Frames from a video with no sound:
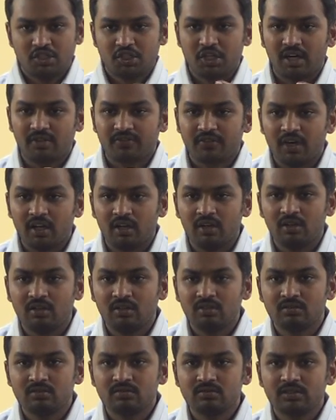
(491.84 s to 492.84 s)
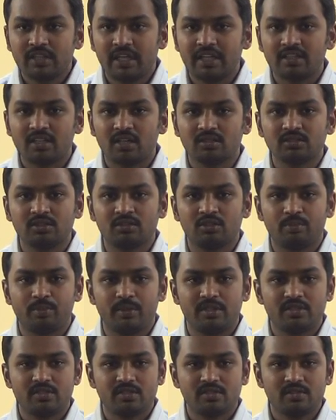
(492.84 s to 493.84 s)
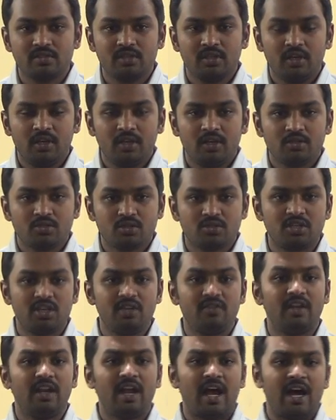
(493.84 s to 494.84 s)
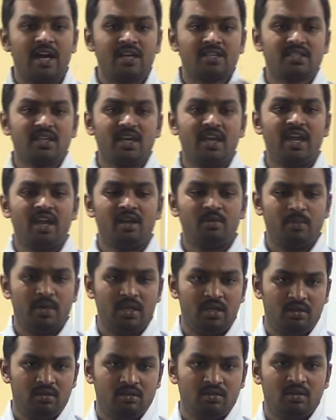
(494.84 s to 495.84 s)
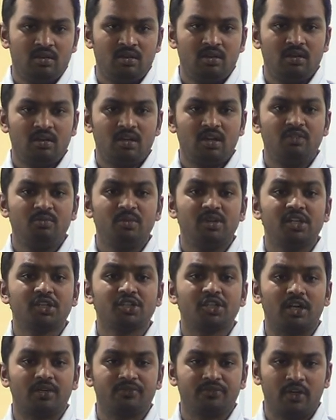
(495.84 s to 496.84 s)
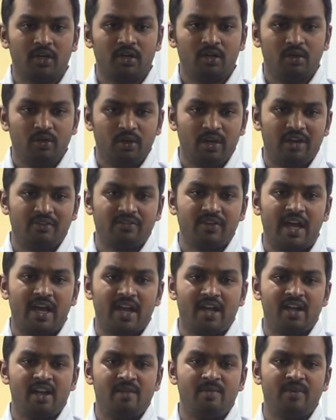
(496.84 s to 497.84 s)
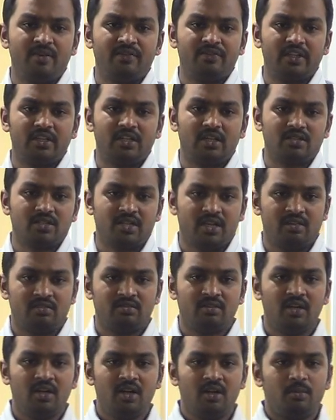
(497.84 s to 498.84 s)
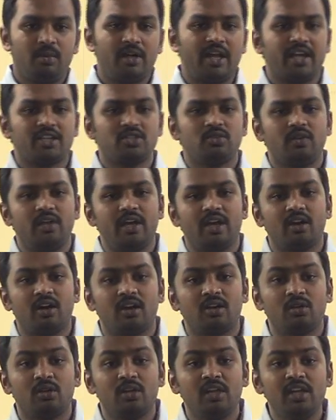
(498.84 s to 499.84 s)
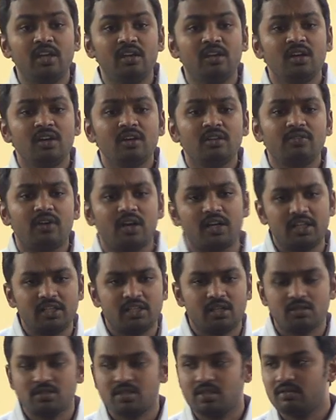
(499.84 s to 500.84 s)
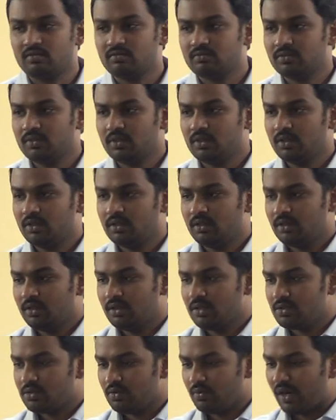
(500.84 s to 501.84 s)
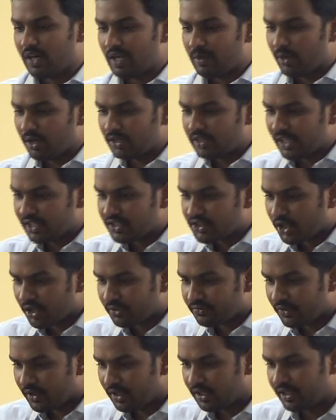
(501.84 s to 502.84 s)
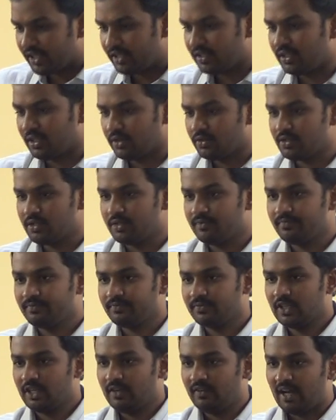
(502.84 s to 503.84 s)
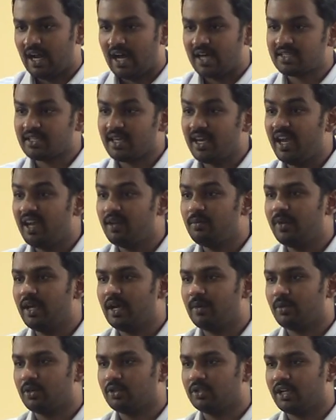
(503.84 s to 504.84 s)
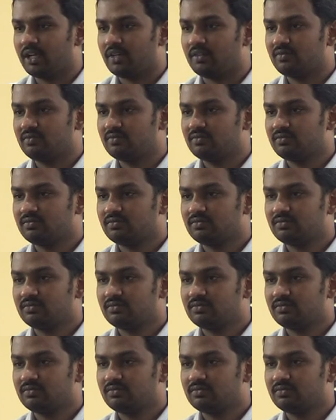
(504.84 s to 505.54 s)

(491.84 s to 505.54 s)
There is a shortfall, no? 10,000 rupees. So C will ask A and B, give me the shortfall. You have guaranteed me 50,000, but actually I got only 40,000. So what about that shortfall, 10,000? He will ask A and B about that.